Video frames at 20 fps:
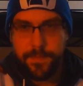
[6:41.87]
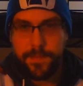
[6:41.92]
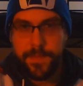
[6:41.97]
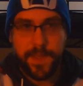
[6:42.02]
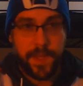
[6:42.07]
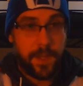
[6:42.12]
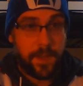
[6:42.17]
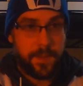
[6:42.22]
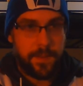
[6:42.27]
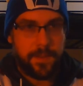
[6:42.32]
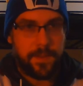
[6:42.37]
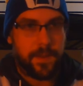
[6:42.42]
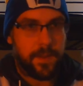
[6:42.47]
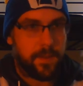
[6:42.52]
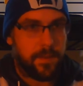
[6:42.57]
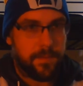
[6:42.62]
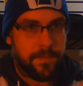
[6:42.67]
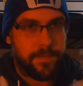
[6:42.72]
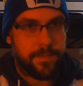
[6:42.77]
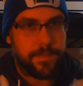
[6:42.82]
cities
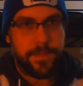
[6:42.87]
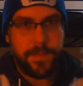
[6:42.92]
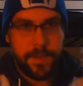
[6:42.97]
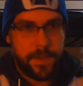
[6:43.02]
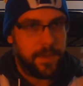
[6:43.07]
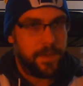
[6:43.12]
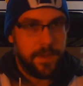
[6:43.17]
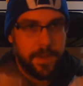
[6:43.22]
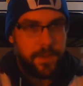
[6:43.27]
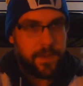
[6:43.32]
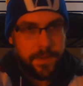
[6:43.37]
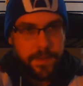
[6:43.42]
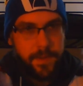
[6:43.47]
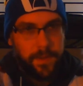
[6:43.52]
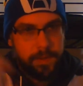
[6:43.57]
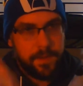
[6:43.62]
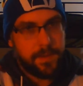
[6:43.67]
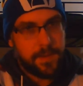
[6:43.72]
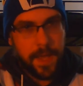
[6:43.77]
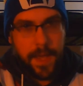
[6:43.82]
and
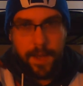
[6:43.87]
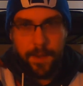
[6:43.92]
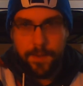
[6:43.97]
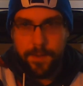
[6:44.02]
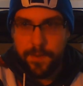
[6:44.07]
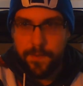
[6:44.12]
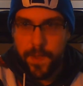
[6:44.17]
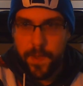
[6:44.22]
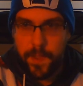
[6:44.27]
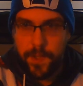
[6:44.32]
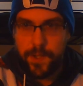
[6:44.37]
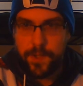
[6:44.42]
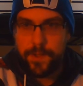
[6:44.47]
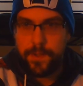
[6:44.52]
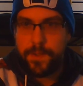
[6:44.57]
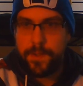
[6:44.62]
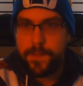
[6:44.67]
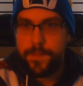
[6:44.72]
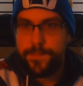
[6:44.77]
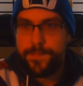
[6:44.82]
towns,
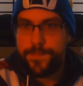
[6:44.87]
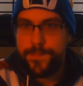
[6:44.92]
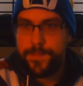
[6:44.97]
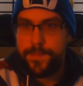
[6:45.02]
villages.